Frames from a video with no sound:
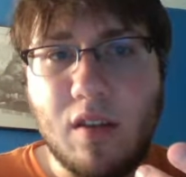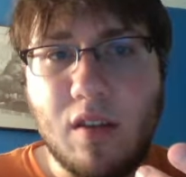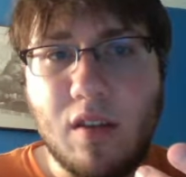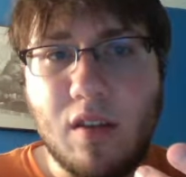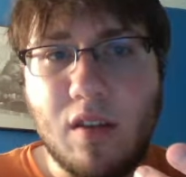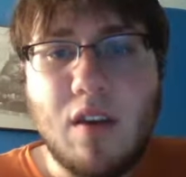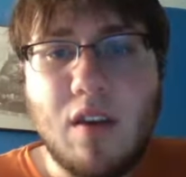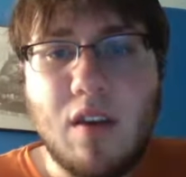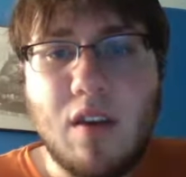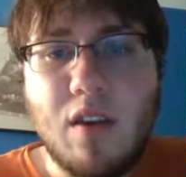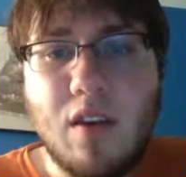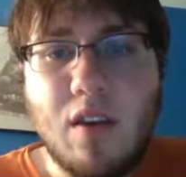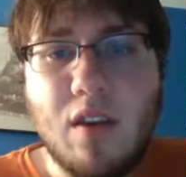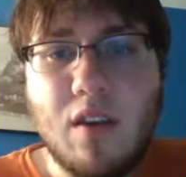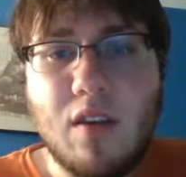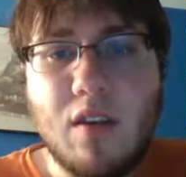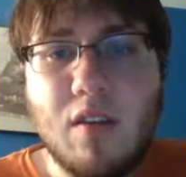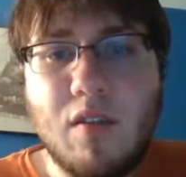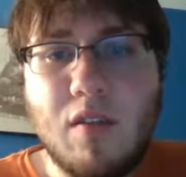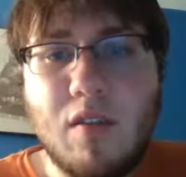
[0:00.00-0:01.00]

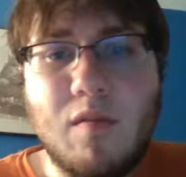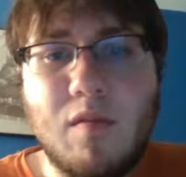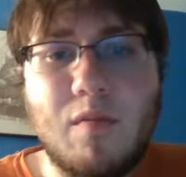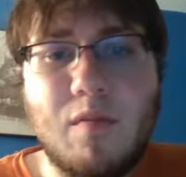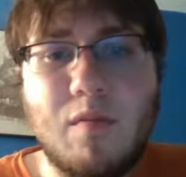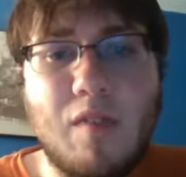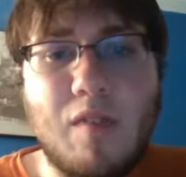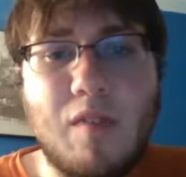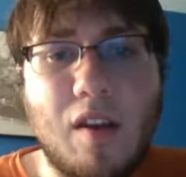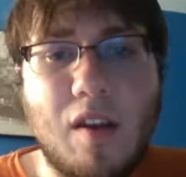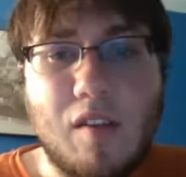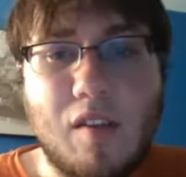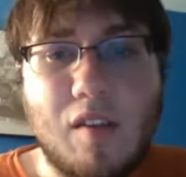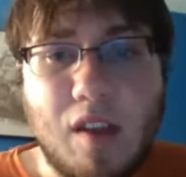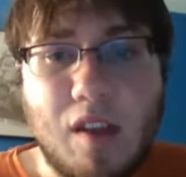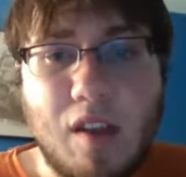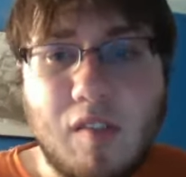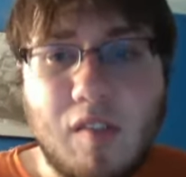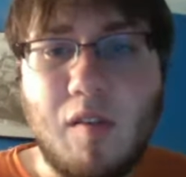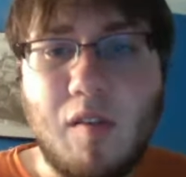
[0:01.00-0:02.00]
the phrase
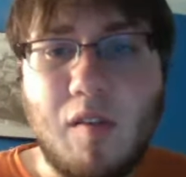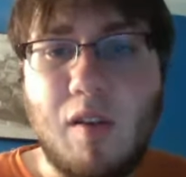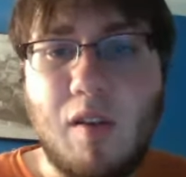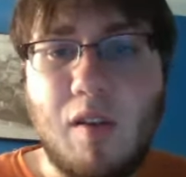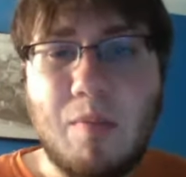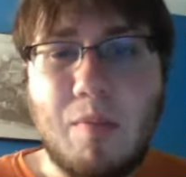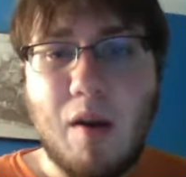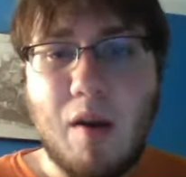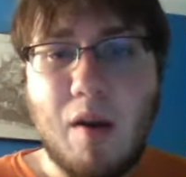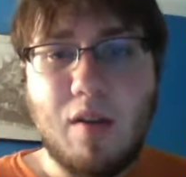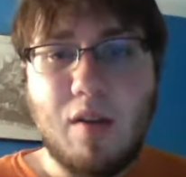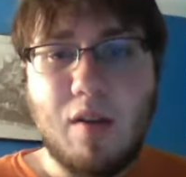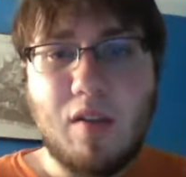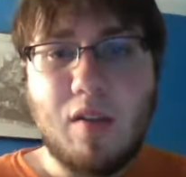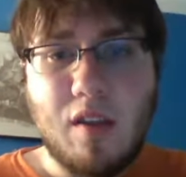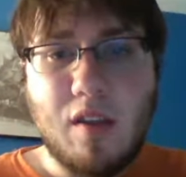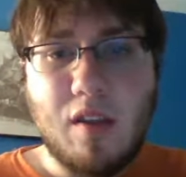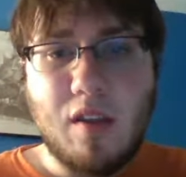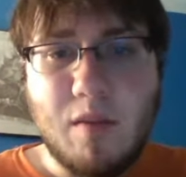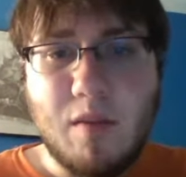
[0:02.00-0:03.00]
"things fall apart,"
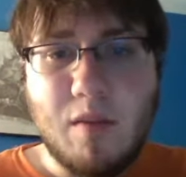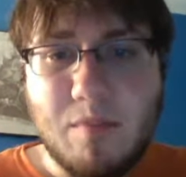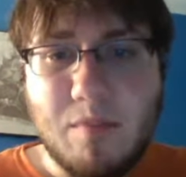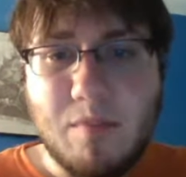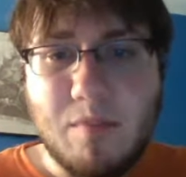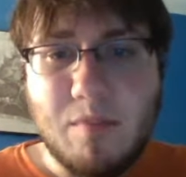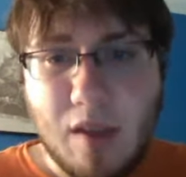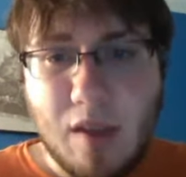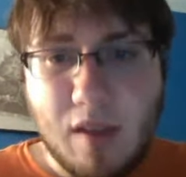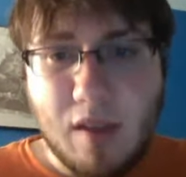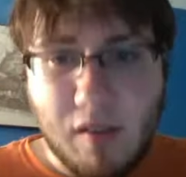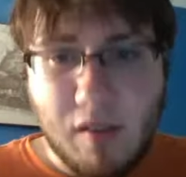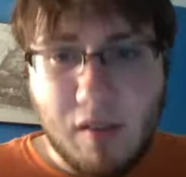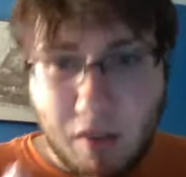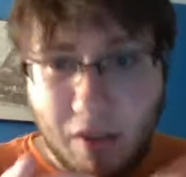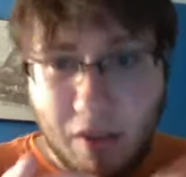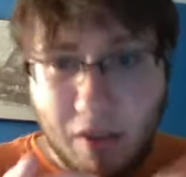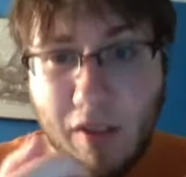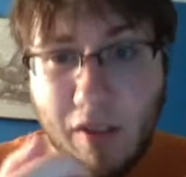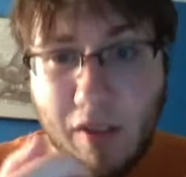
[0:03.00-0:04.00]

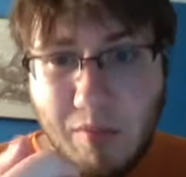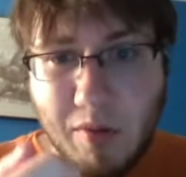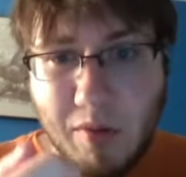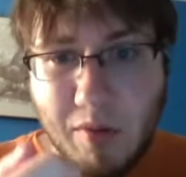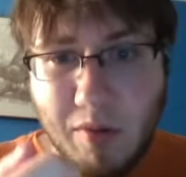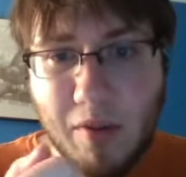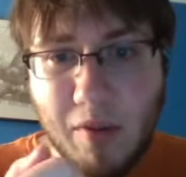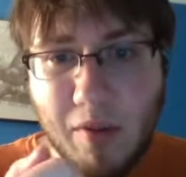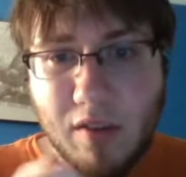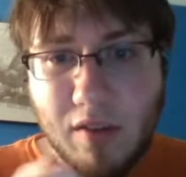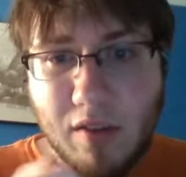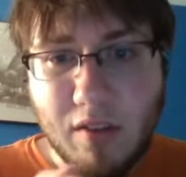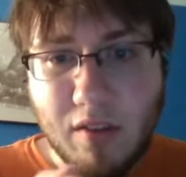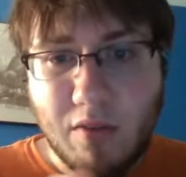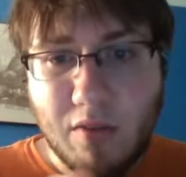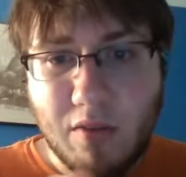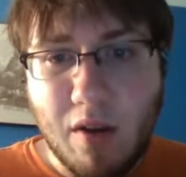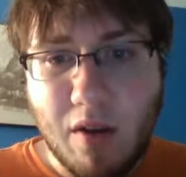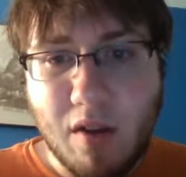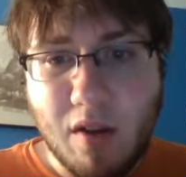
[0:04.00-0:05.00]
that's a book by
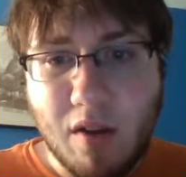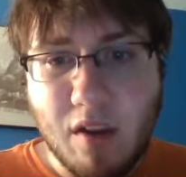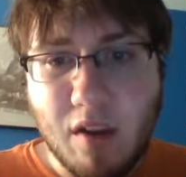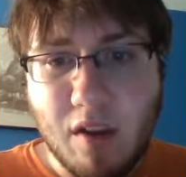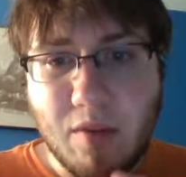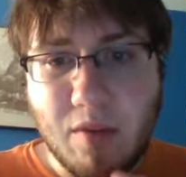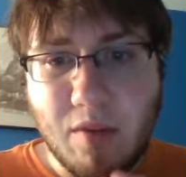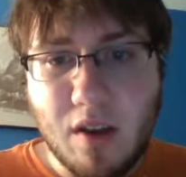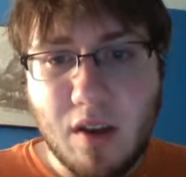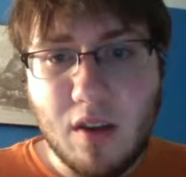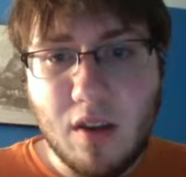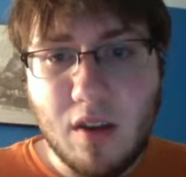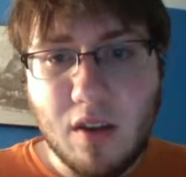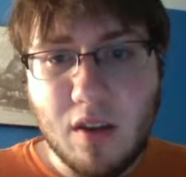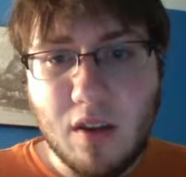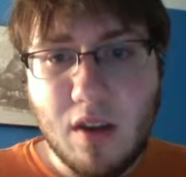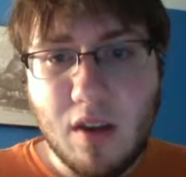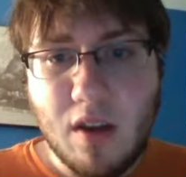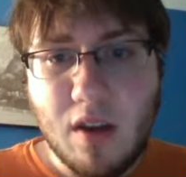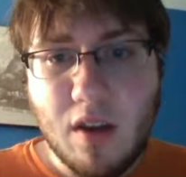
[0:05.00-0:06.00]
Chinua Achebe,
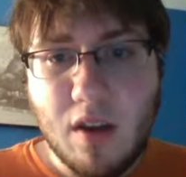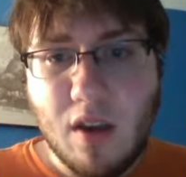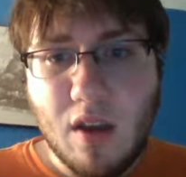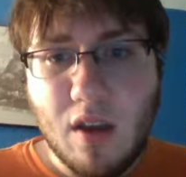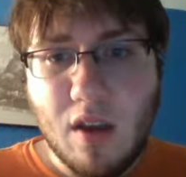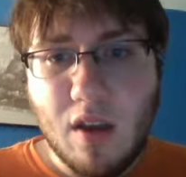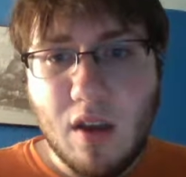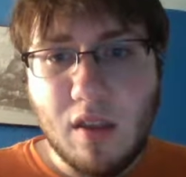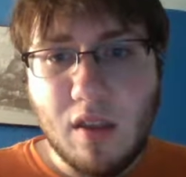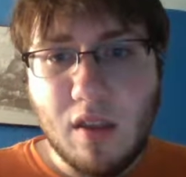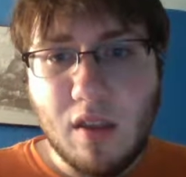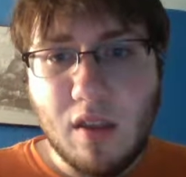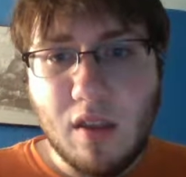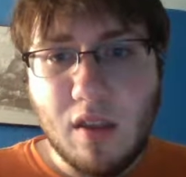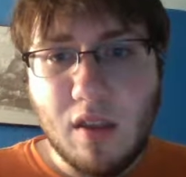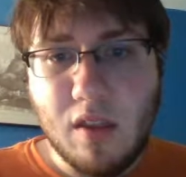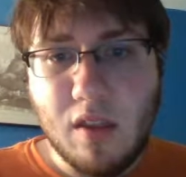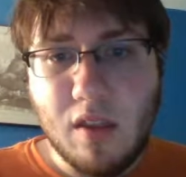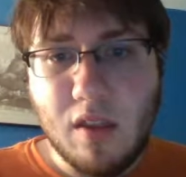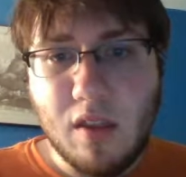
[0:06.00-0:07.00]
the
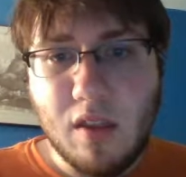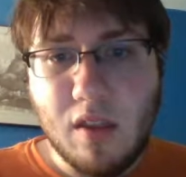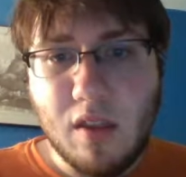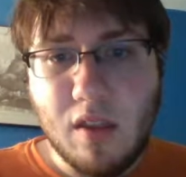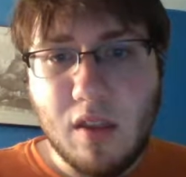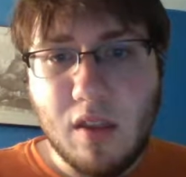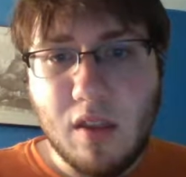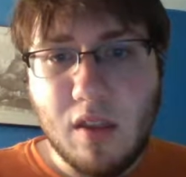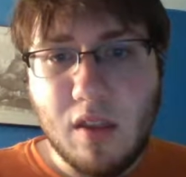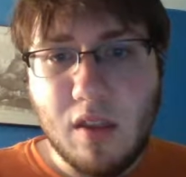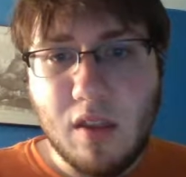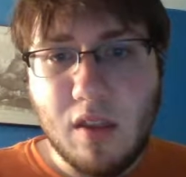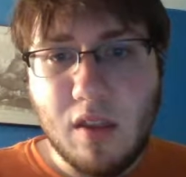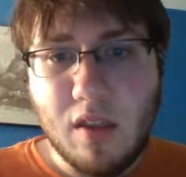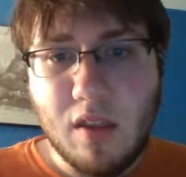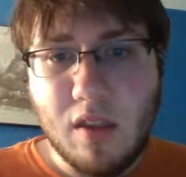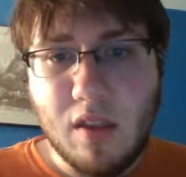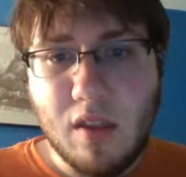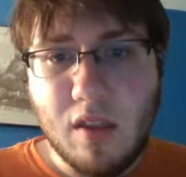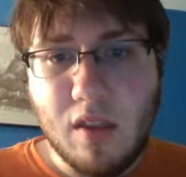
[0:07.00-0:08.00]
Nigerian
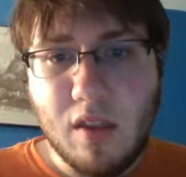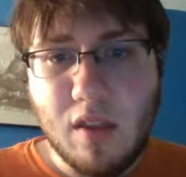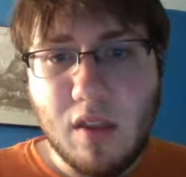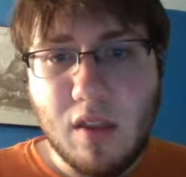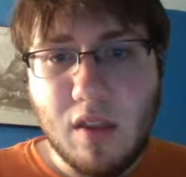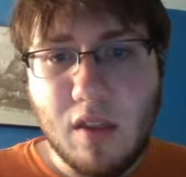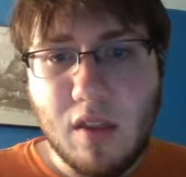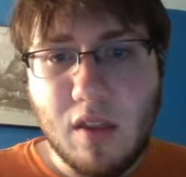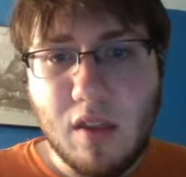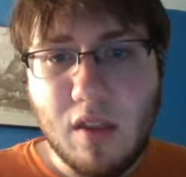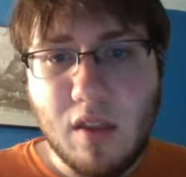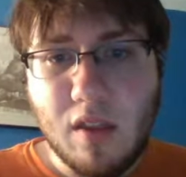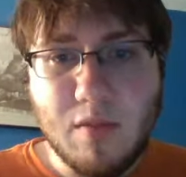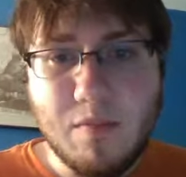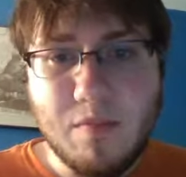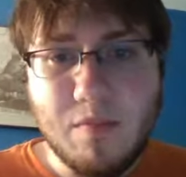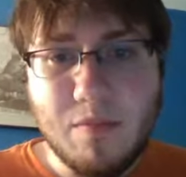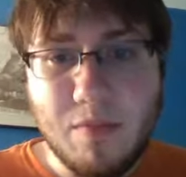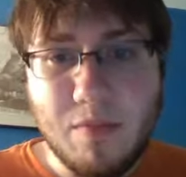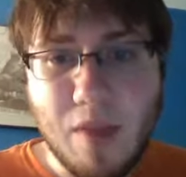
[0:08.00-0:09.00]
author.
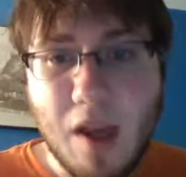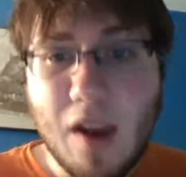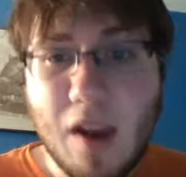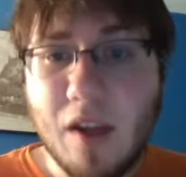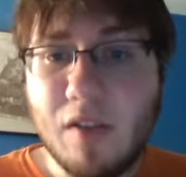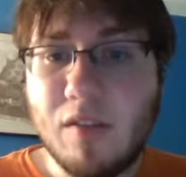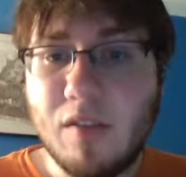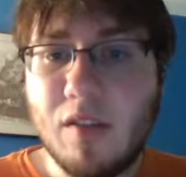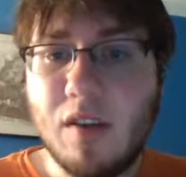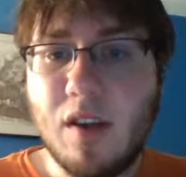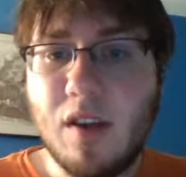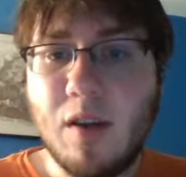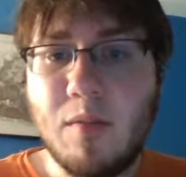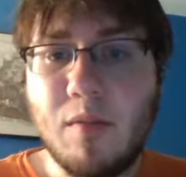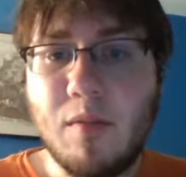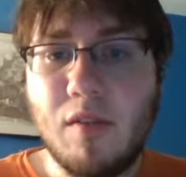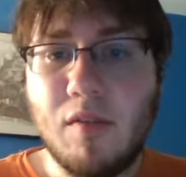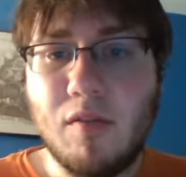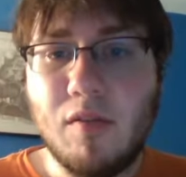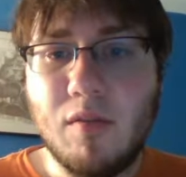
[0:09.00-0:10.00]
That actually
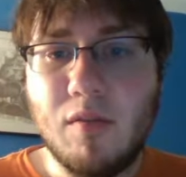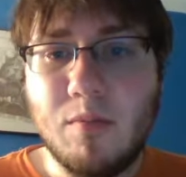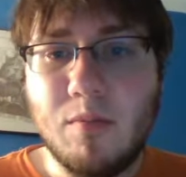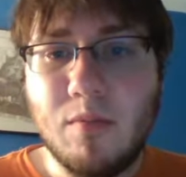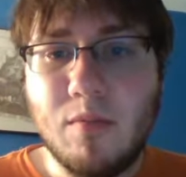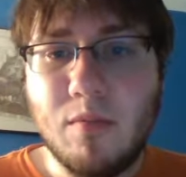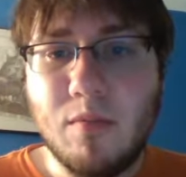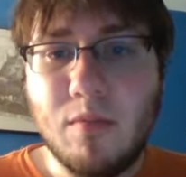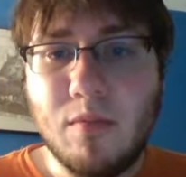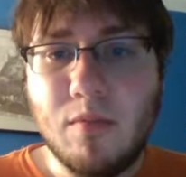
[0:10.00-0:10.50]
comes from